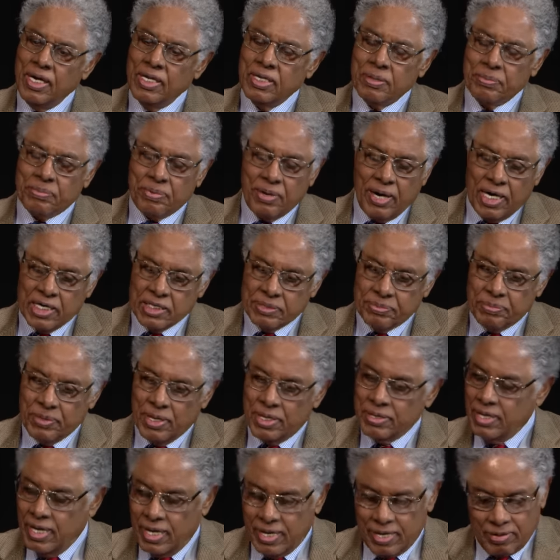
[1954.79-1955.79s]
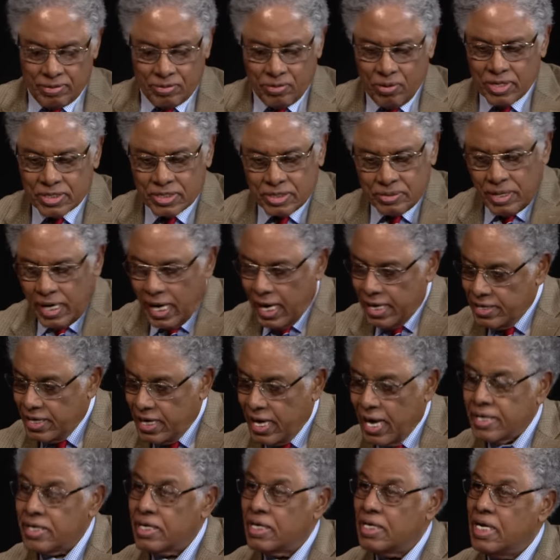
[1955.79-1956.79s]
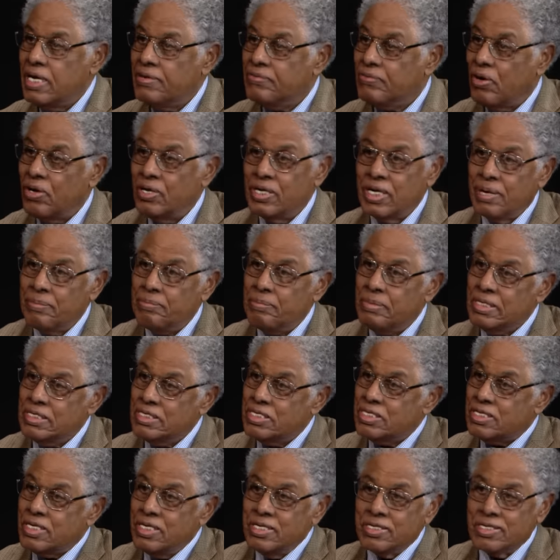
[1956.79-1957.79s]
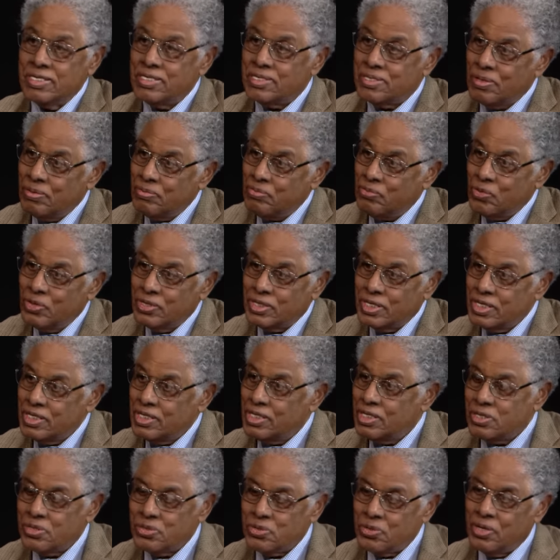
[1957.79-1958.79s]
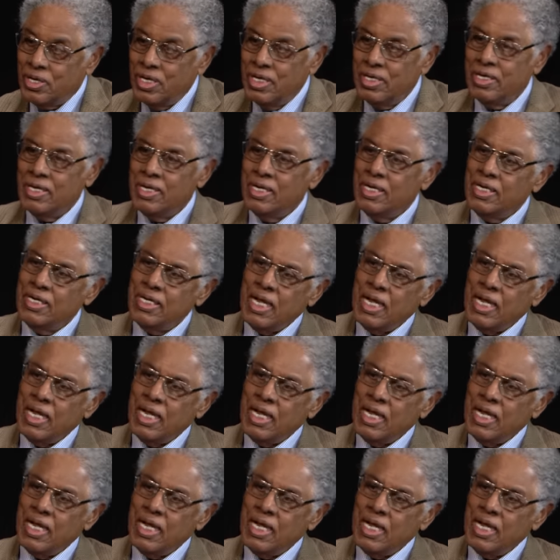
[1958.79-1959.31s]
And, the pros- and then, of course, they had, they had to leave all their businesses and so forth in Detroit.